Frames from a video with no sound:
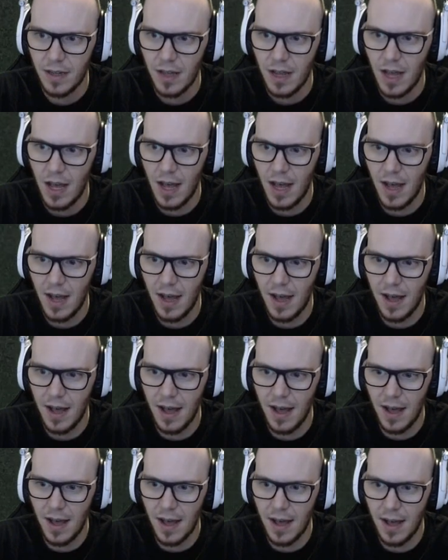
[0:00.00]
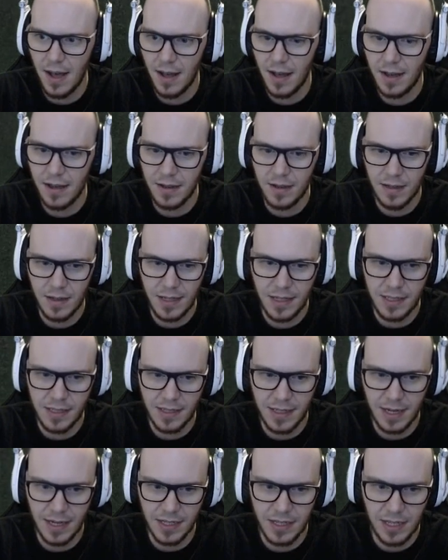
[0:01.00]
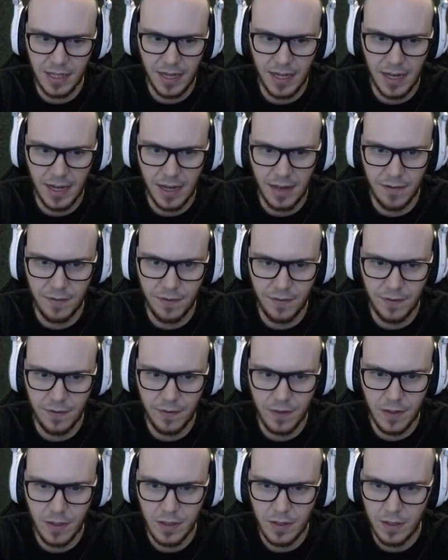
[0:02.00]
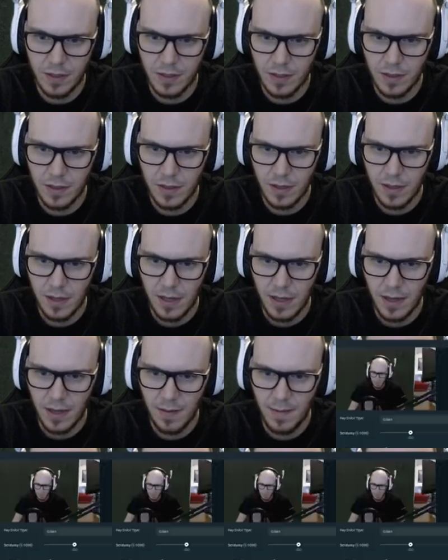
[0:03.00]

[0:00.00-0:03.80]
is actually have, let me